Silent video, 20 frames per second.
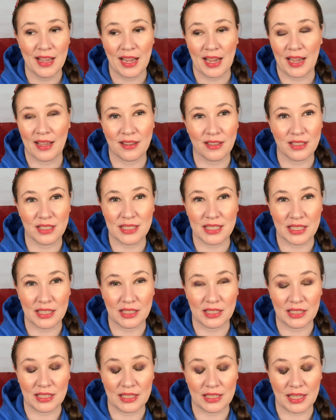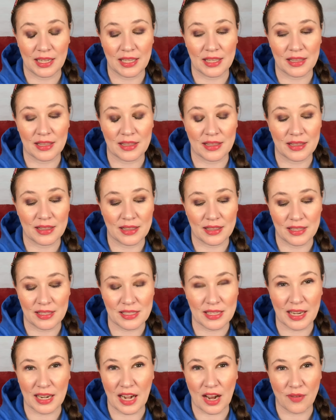And suddenly, like, the
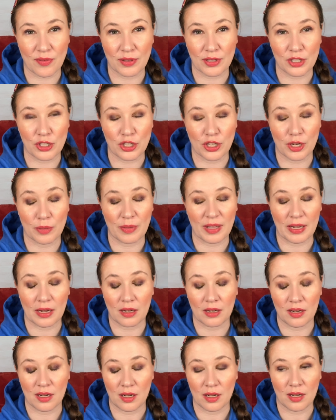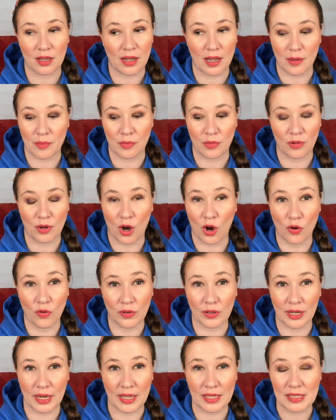second half of this year, I'm like, oh, I'm
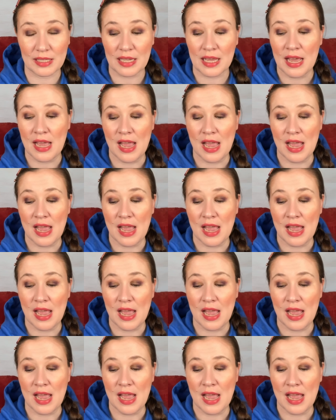over it.